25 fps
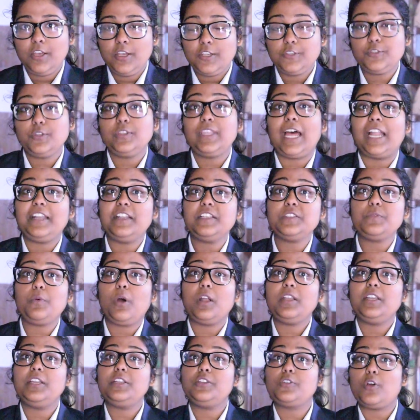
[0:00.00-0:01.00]
So that is
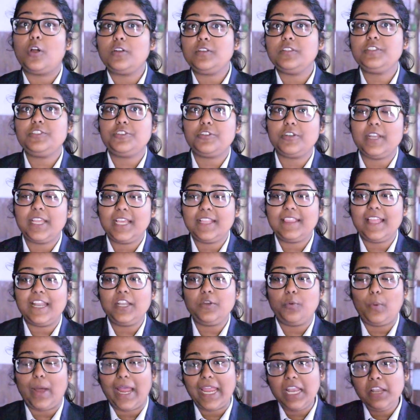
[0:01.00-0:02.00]
what he taught us today, that
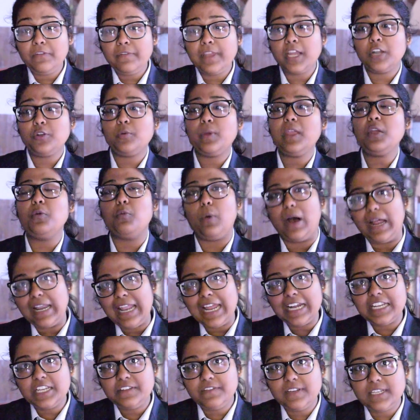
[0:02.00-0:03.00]
while we are doing one
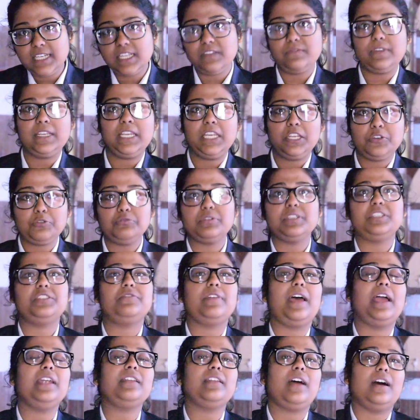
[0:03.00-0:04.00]
activity, we need to
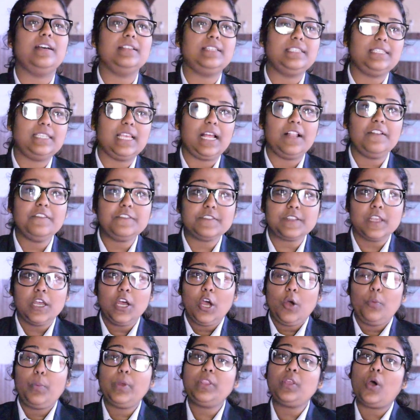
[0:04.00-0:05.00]
distract ourselves
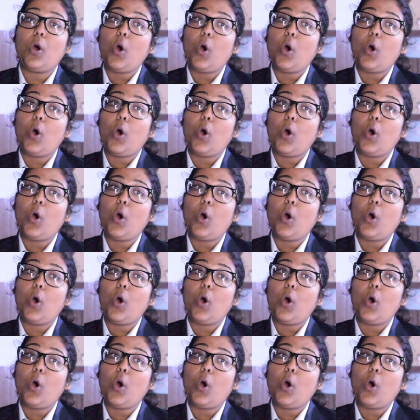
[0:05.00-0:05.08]
with